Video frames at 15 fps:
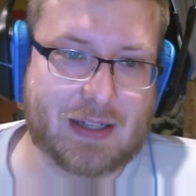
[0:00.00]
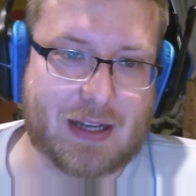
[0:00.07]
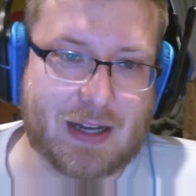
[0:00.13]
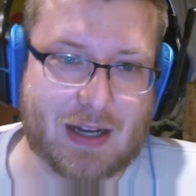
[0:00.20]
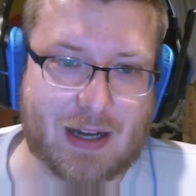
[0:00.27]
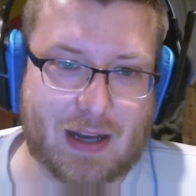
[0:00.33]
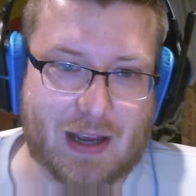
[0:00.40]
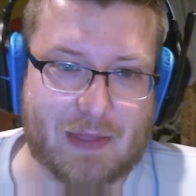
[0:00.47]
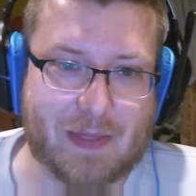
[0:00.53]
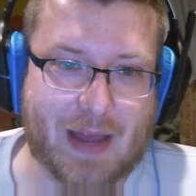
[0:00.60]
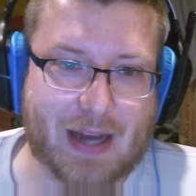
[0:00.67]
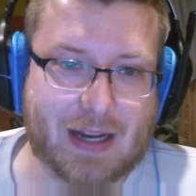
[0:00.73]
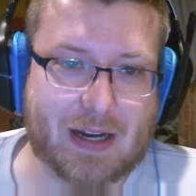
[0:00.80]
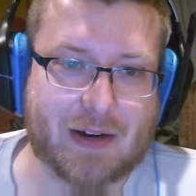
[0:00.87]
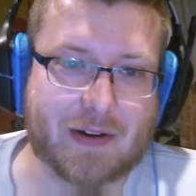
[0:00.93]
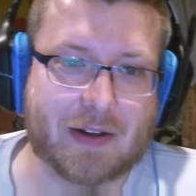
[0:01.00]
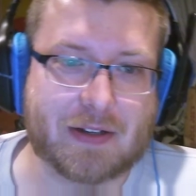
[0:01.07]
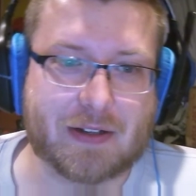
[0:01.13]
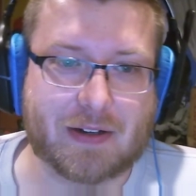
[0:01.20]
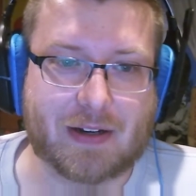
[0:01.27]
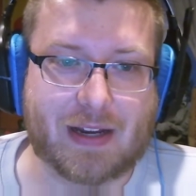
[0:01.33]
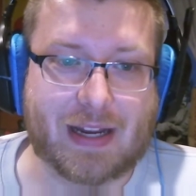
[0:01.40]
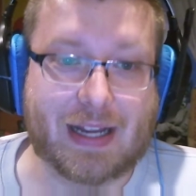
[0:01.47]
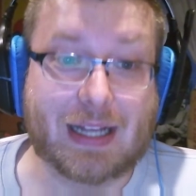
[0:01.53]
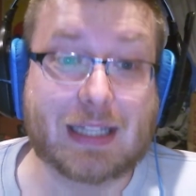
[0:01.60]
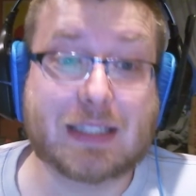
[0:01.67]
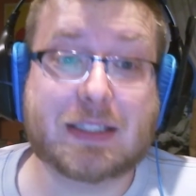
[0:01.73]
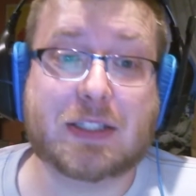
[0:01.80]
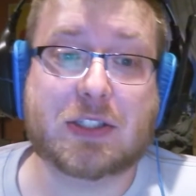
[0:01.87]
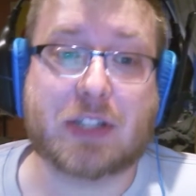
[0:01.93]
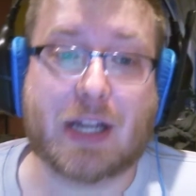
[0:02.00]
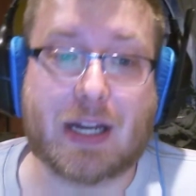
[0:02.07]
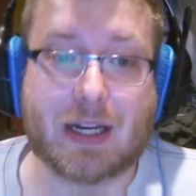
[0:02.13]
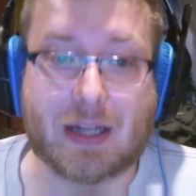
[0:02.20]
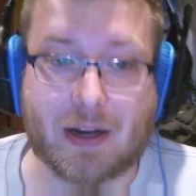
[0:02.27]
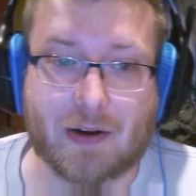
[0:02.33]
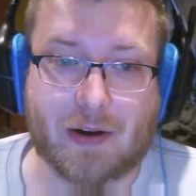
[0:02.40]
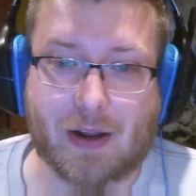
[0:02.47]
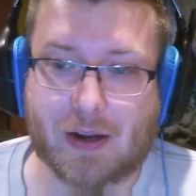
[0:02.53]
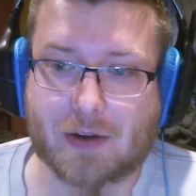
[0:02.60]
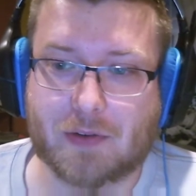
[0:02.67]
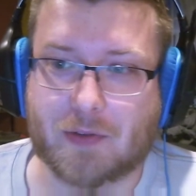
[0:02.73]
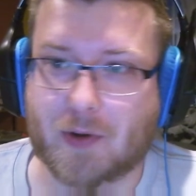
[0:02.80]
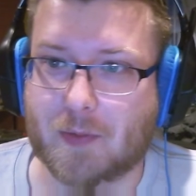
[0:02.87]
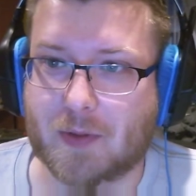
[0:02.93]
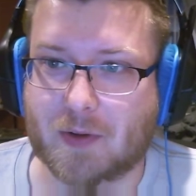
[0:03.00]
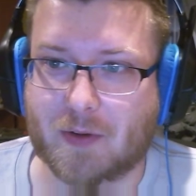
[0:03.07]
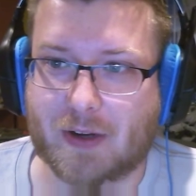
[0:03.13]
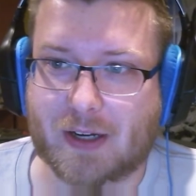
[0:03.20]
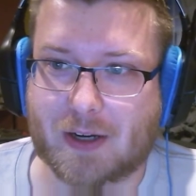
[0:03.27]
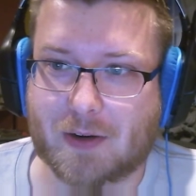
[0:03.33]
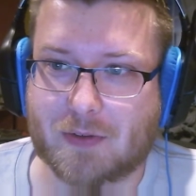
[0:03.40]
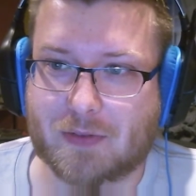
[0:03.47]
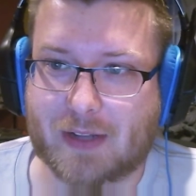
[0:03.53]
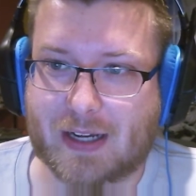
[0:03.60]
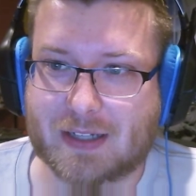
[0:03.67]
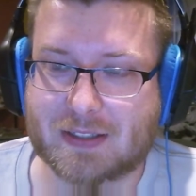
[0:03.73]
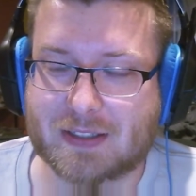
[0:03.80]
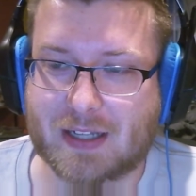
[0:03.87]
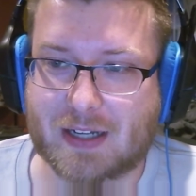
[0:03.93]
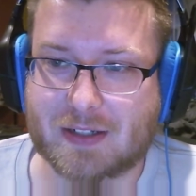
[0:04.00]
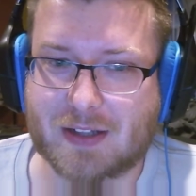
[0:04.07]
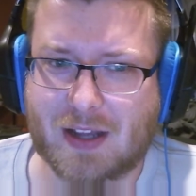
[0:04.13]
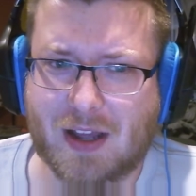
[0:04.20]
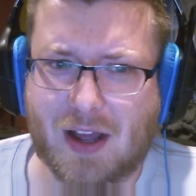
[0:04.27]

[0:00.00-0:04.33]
and that character is Jay Garrick from the Green Arrow Flash set.